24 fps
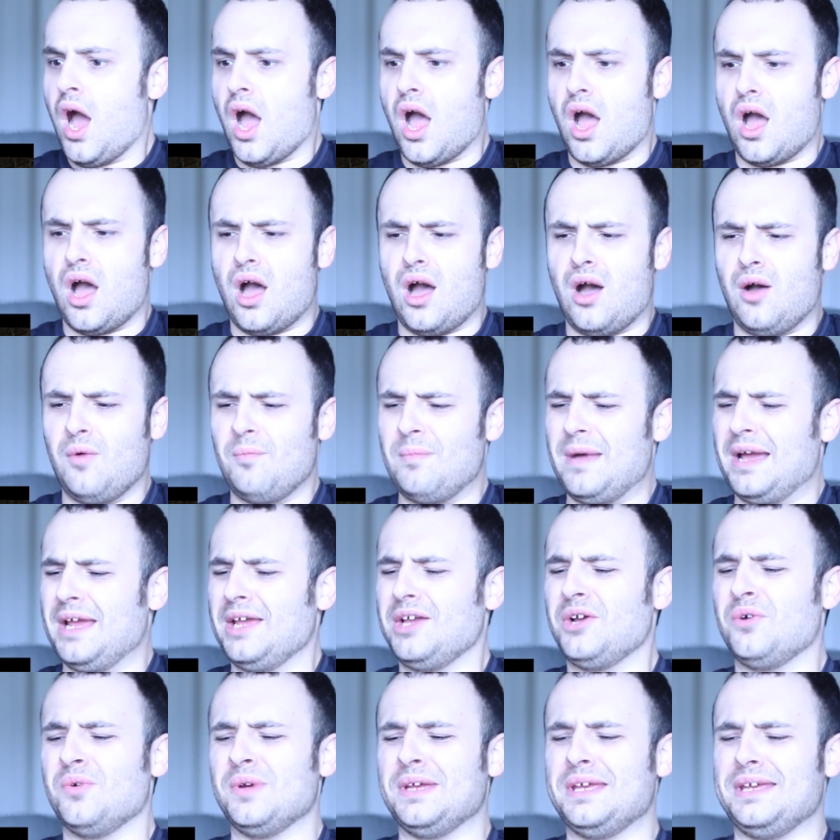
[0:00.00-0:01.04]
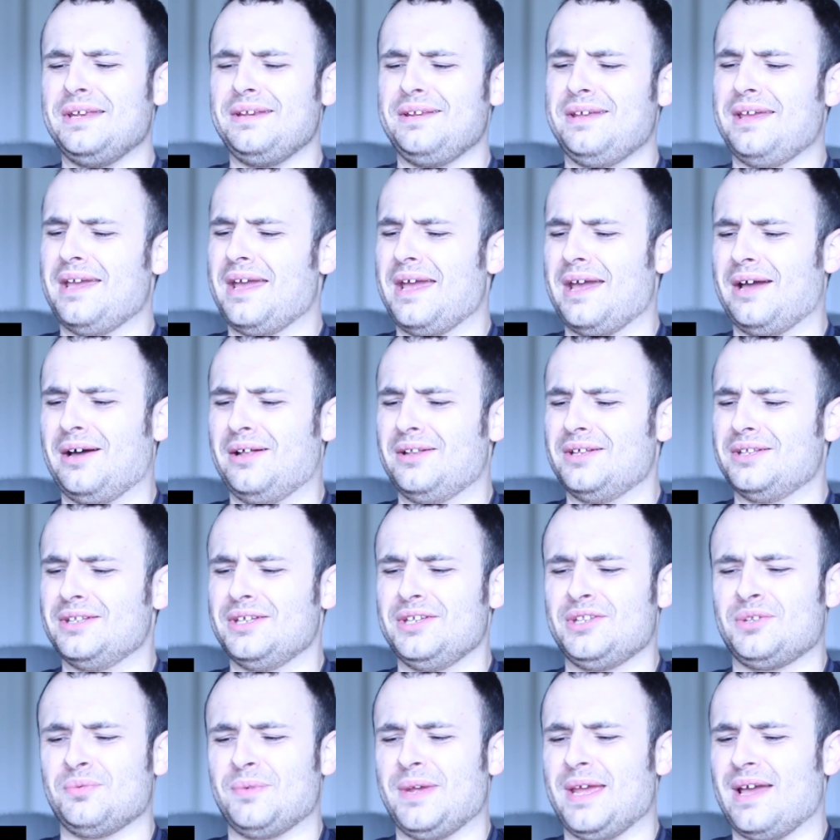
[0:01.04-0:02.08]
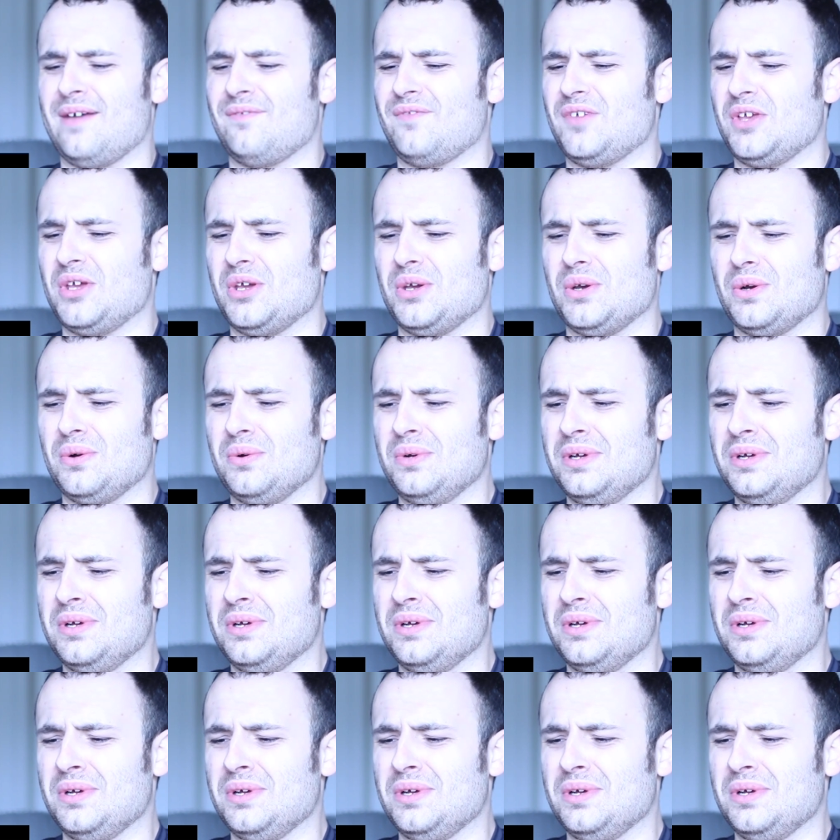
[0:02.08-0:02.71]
Oh, my Queen Gail, at least we have you.